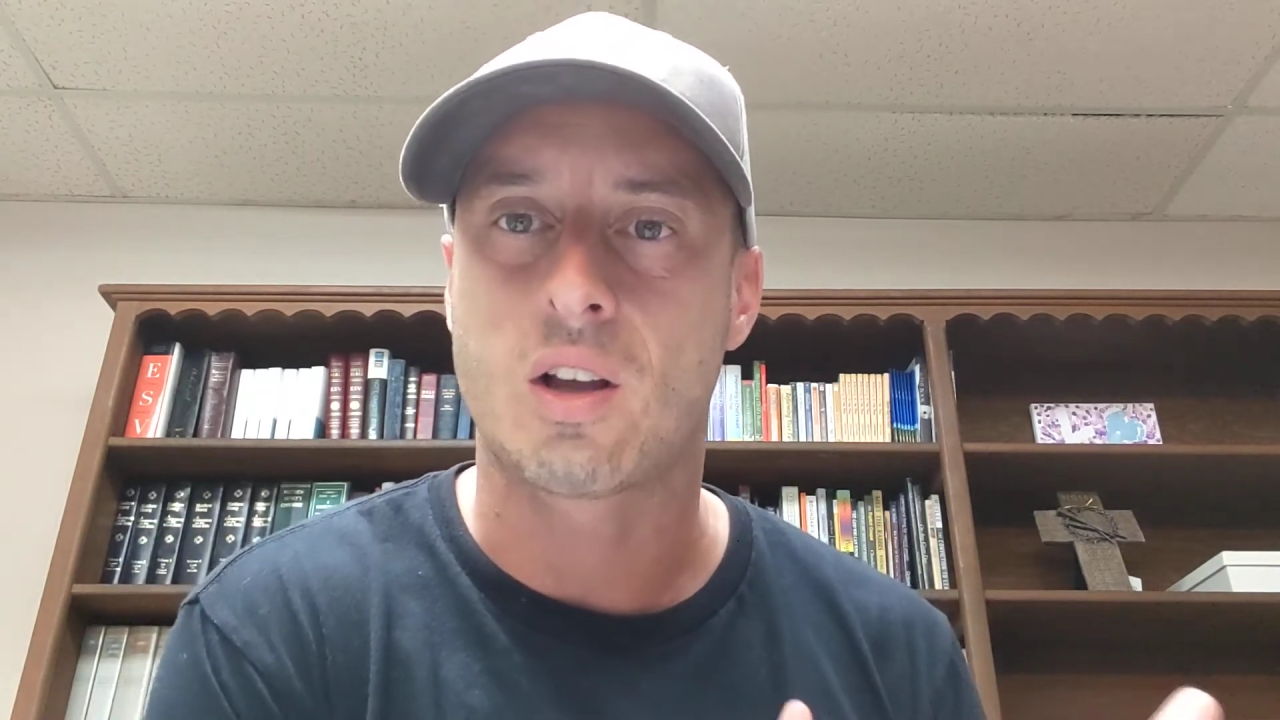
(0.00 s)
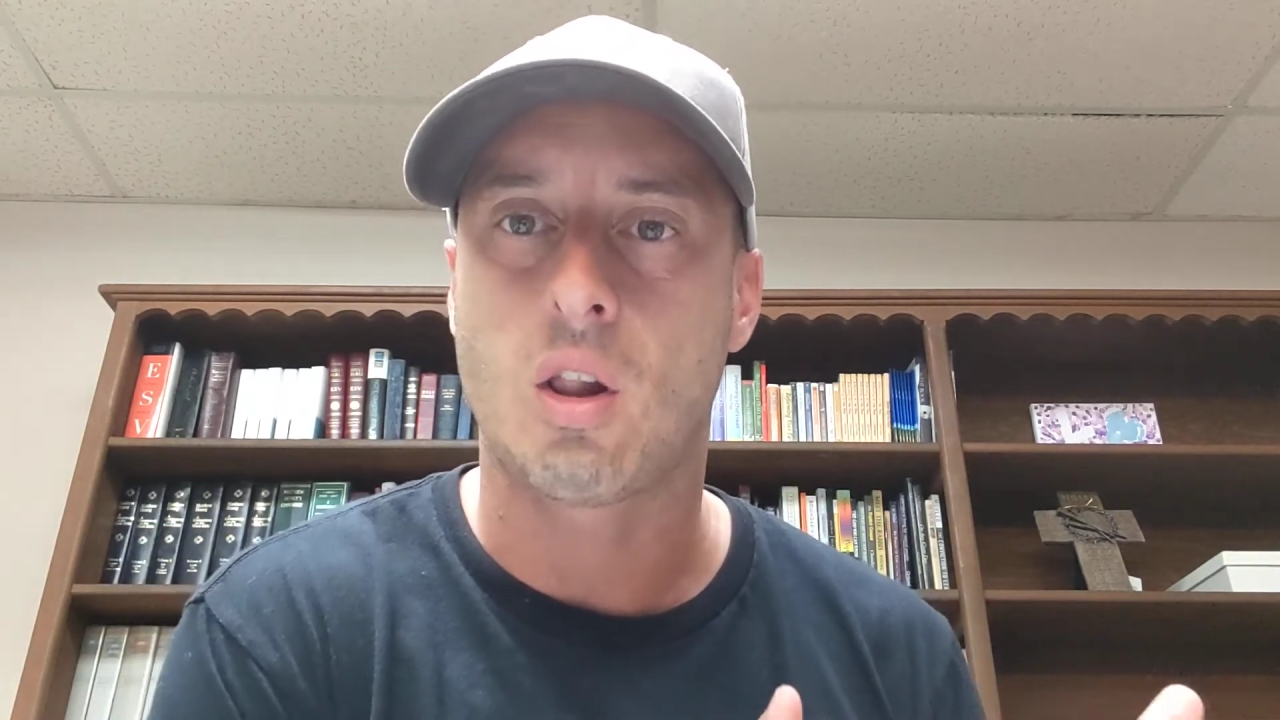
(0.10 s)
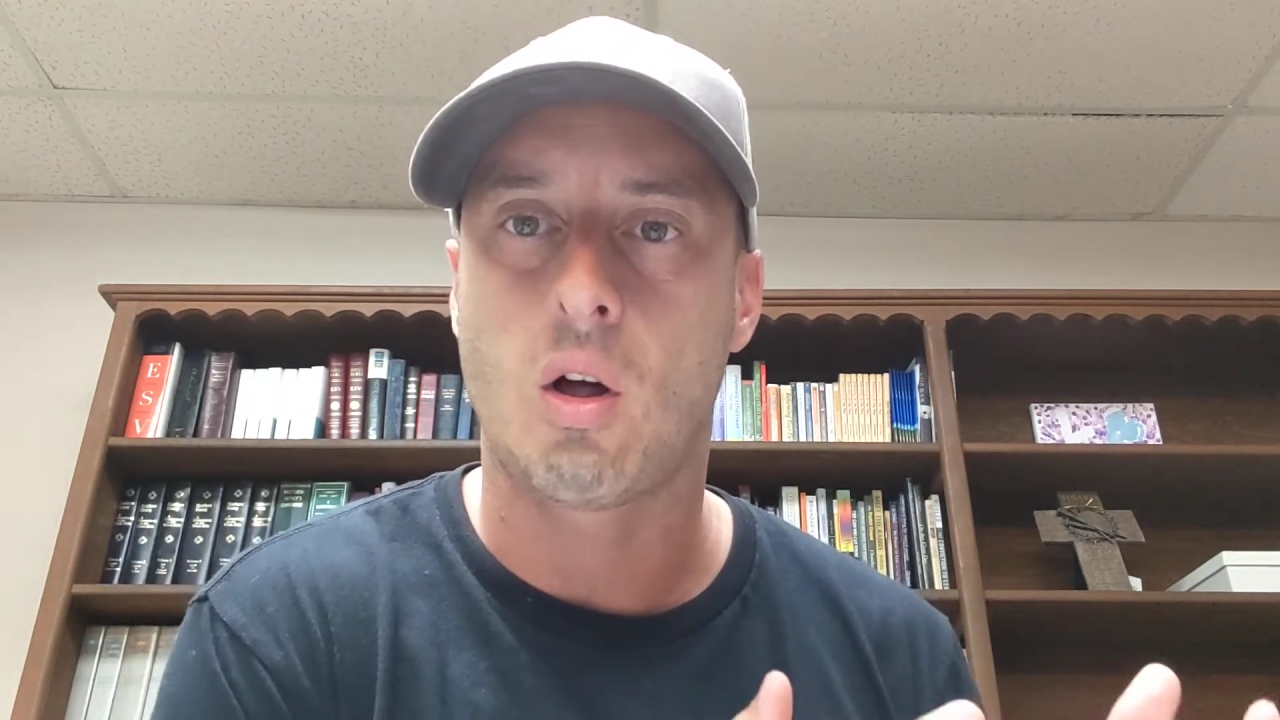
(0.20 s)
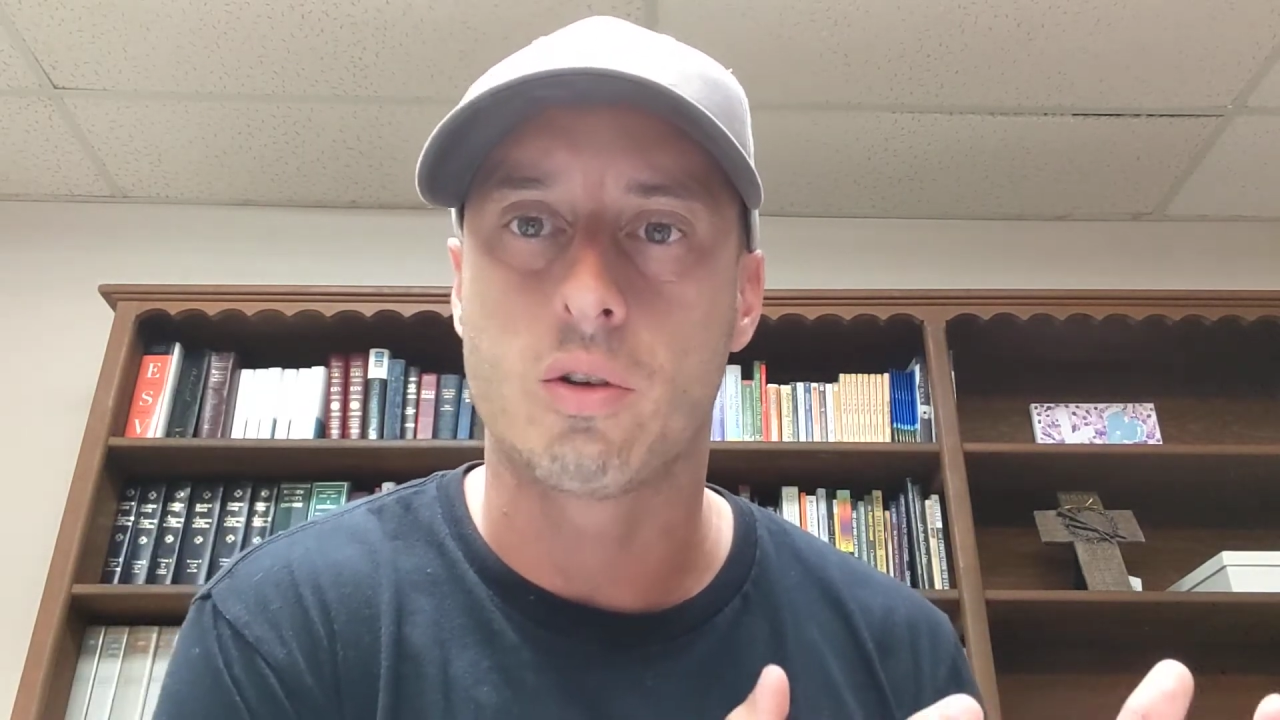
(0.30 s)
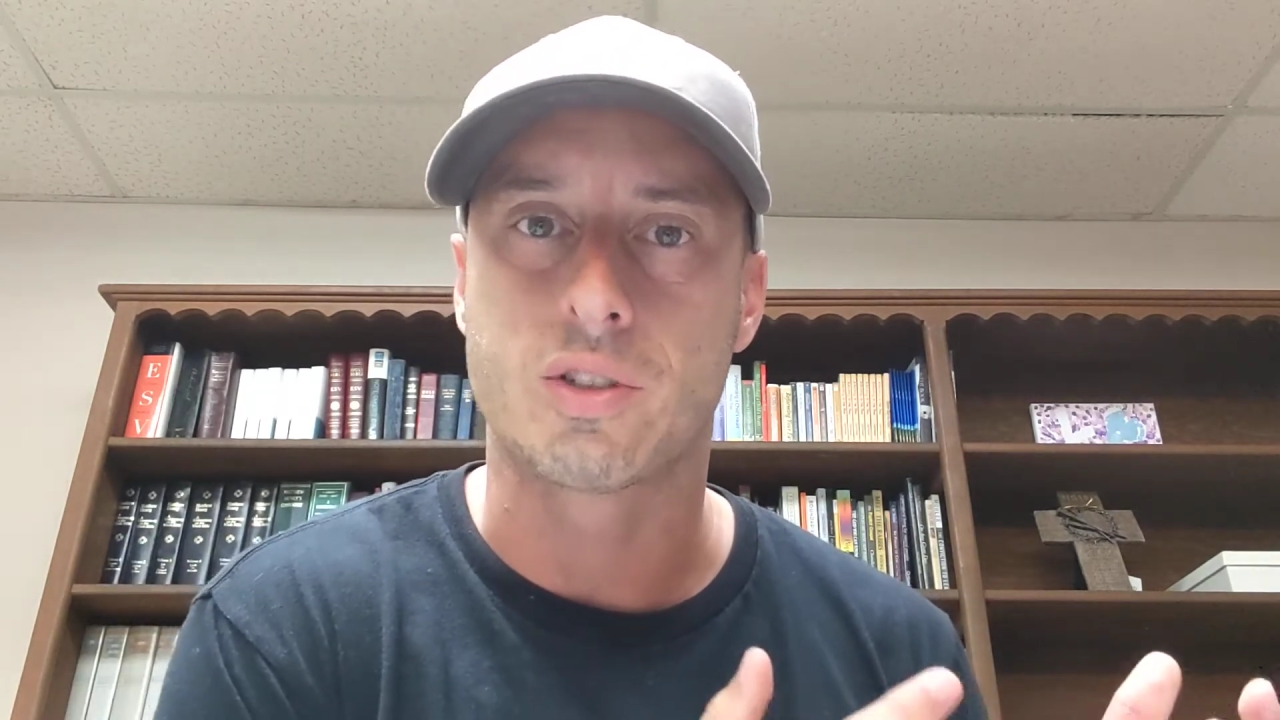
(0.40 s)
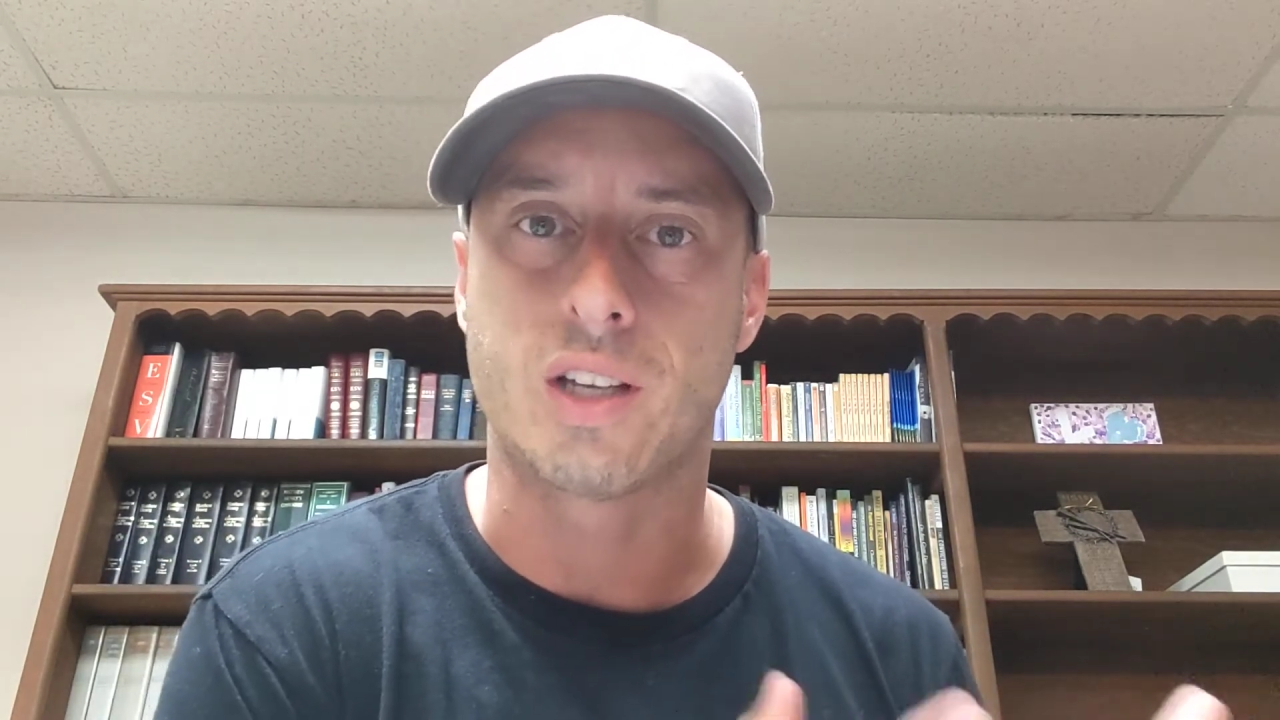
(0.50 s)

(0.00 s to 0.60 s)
Claus